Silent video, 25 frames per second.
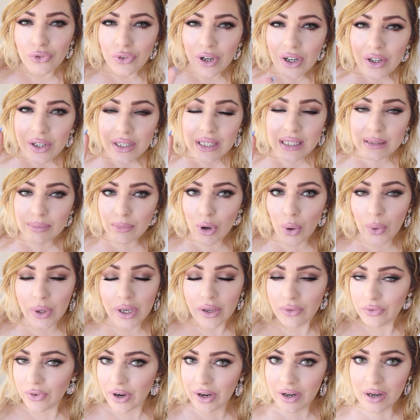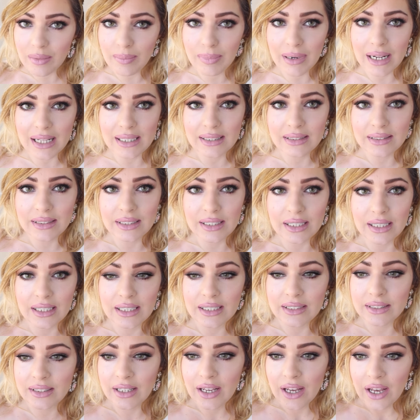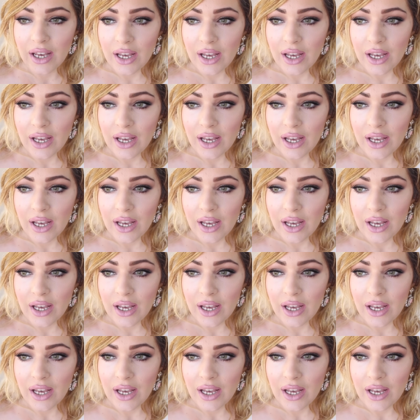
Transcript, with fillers: very smoky, very blended.